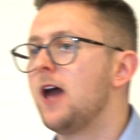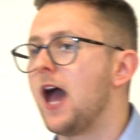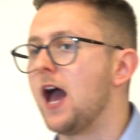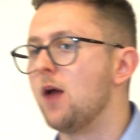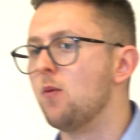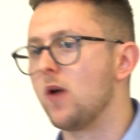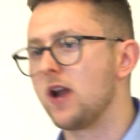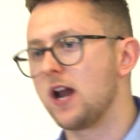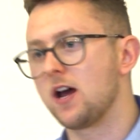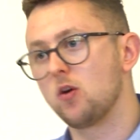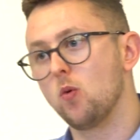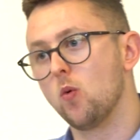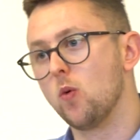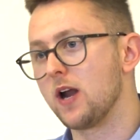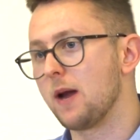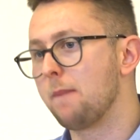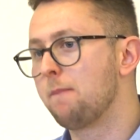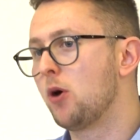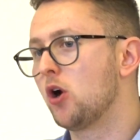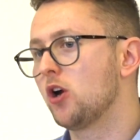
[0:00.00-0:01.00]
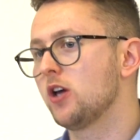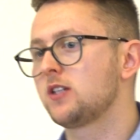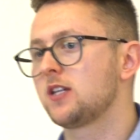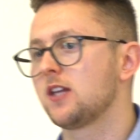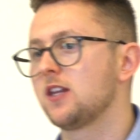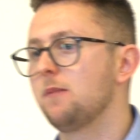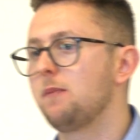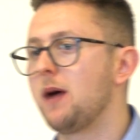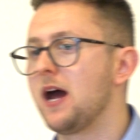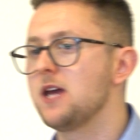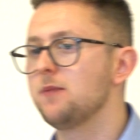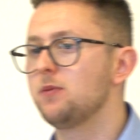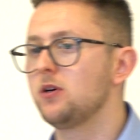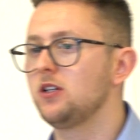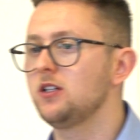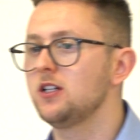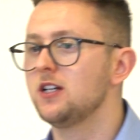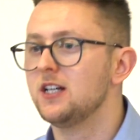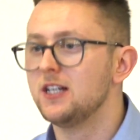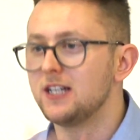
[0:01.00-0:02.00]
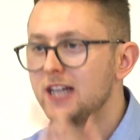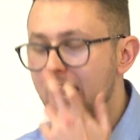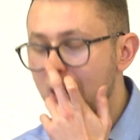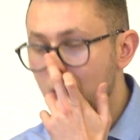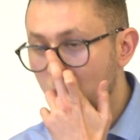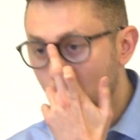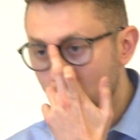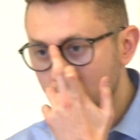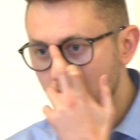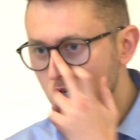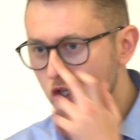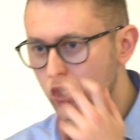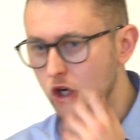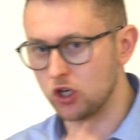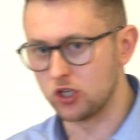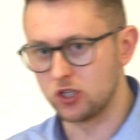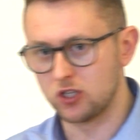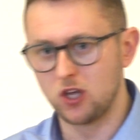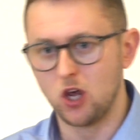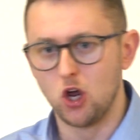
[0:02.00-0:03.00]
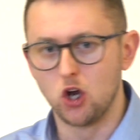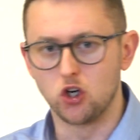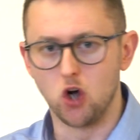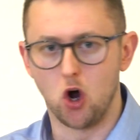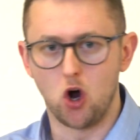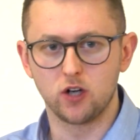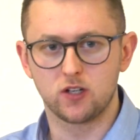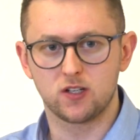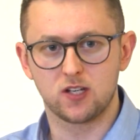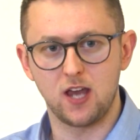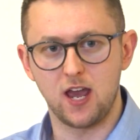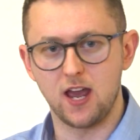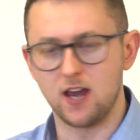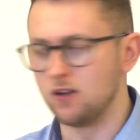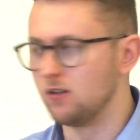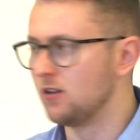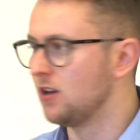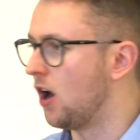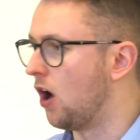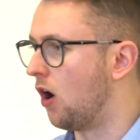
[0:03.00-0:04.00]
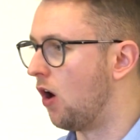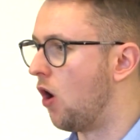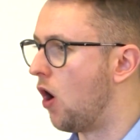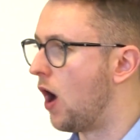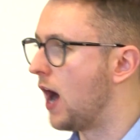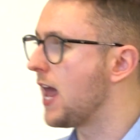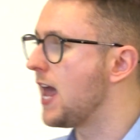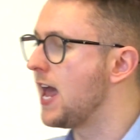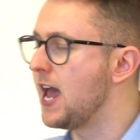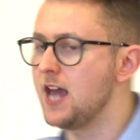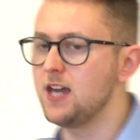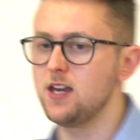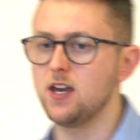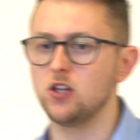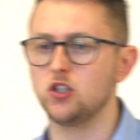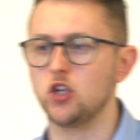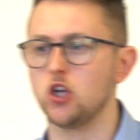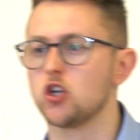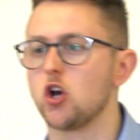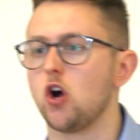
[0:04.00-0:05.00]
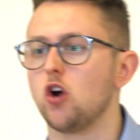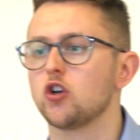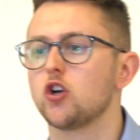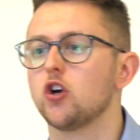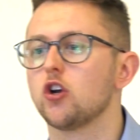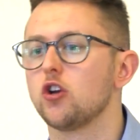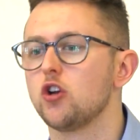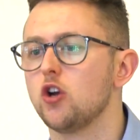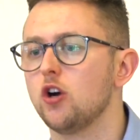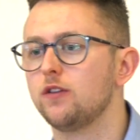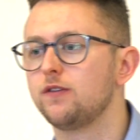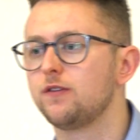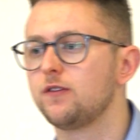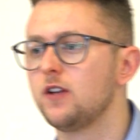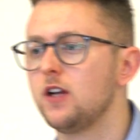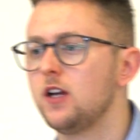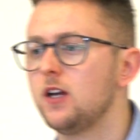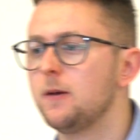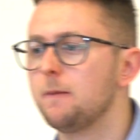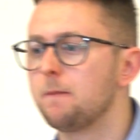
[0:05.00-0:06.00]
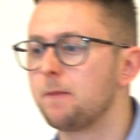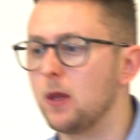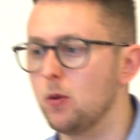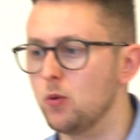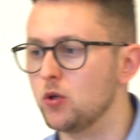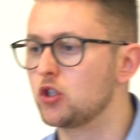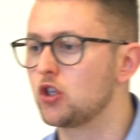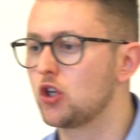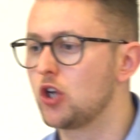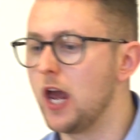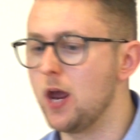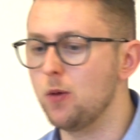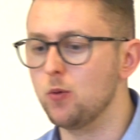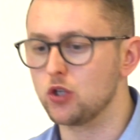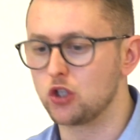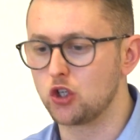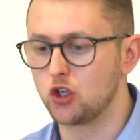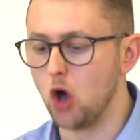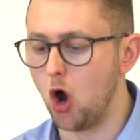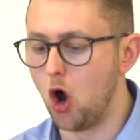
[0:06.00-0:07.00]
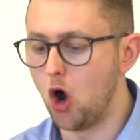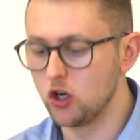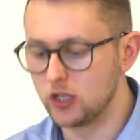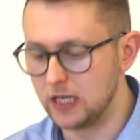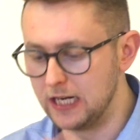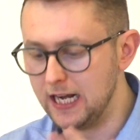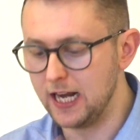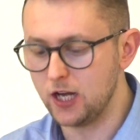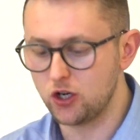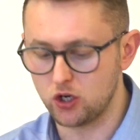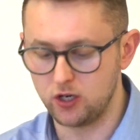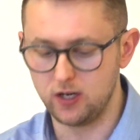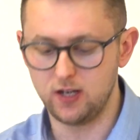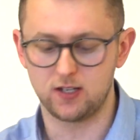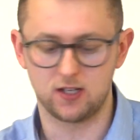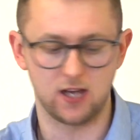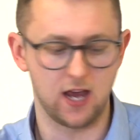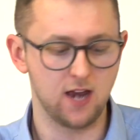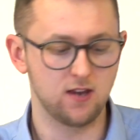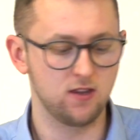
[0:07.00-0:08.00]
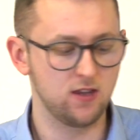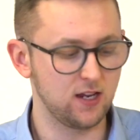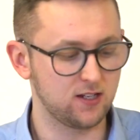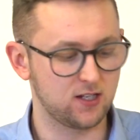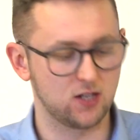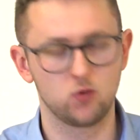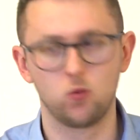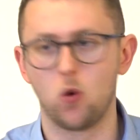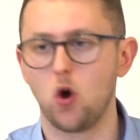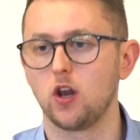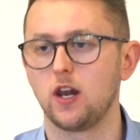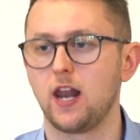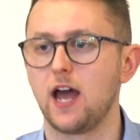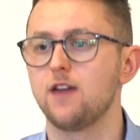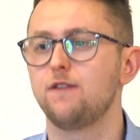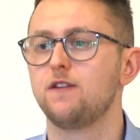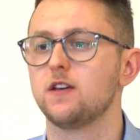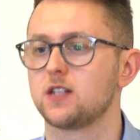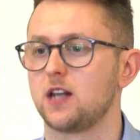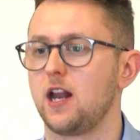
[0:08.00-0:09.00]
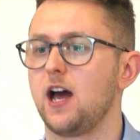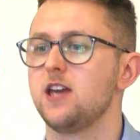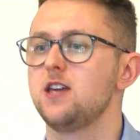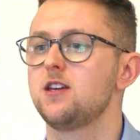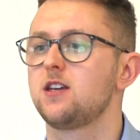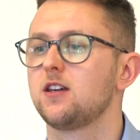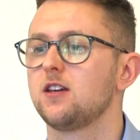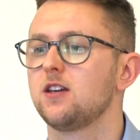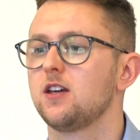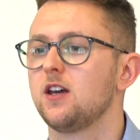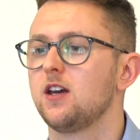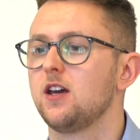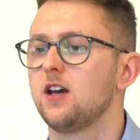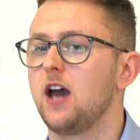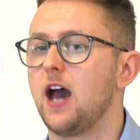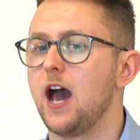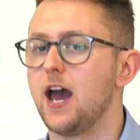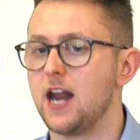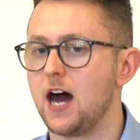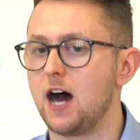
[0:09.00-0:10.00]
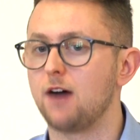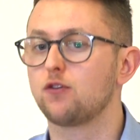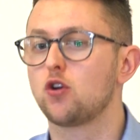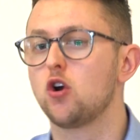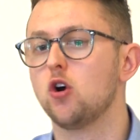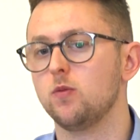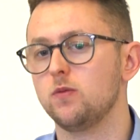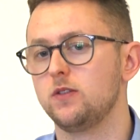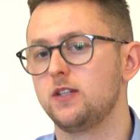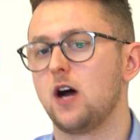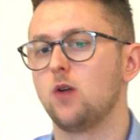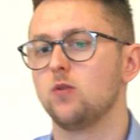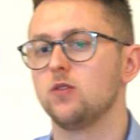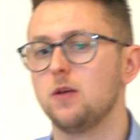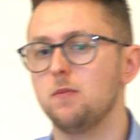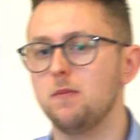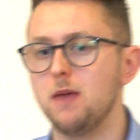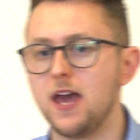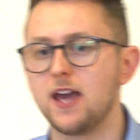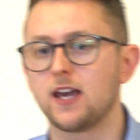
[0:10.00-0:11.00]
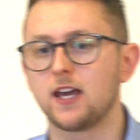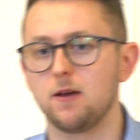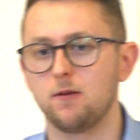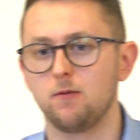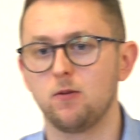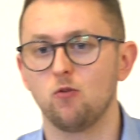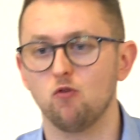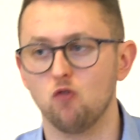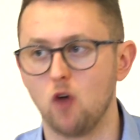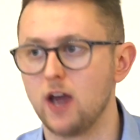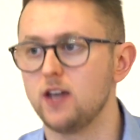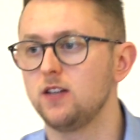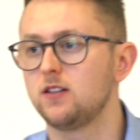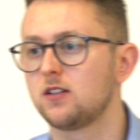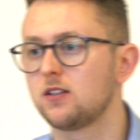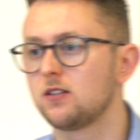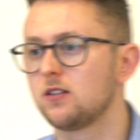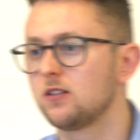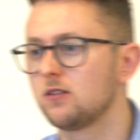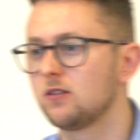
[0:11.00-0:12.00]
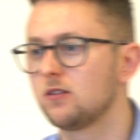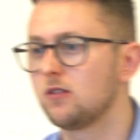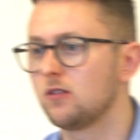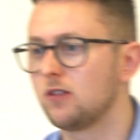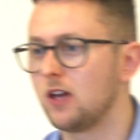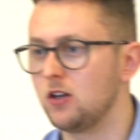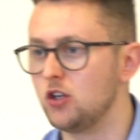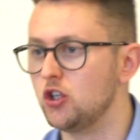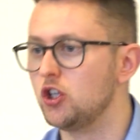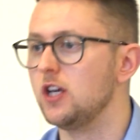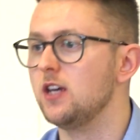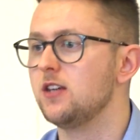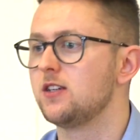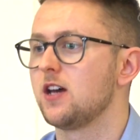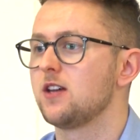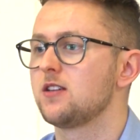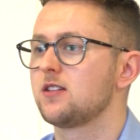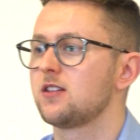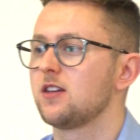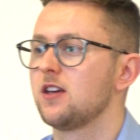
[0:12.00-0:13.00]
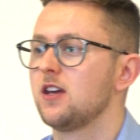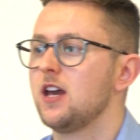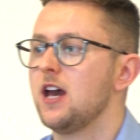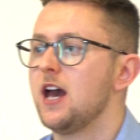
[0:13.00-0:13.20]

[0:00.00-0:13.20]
And when I, when I put it to the Bible, it wasn't just God saying, Oh, I hate you, you aren't good enough. It was, it was God literally saying, This is what life is like, and I've come down to make it right in Jesus.